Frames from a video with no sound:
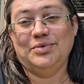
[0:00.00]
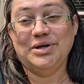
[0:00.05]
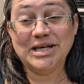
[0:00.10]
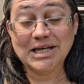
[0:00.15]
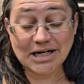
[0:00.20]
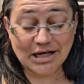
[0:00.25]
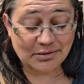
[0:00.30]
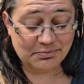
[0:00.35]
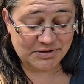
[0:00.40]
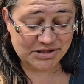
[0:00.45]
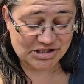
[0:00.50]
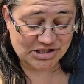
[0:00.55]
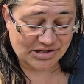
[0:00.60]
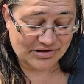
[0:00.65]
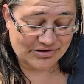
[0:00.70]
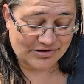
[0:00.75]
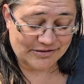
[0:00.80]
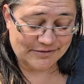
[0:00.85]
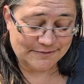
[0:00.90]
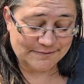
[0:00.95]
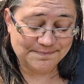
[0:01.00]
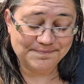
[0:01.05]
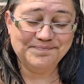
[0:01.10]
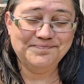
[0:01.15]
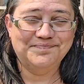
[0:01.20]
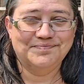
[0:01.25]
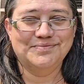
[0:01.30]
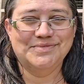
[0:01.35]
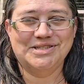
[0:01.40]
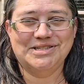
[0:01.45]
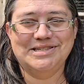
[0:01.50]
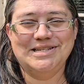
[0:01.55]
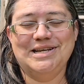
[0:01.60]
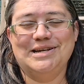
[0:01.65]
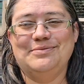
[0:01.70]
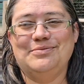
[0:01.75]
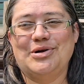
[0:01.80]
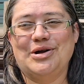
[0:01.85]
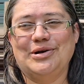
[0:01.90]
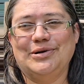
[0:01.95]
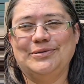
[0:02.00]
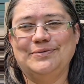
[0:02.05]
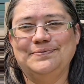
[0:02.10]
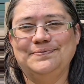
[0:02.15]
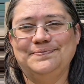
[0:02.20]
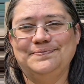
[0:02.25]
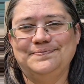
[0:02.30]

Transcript: we can help each other. We'll see you tomorrow.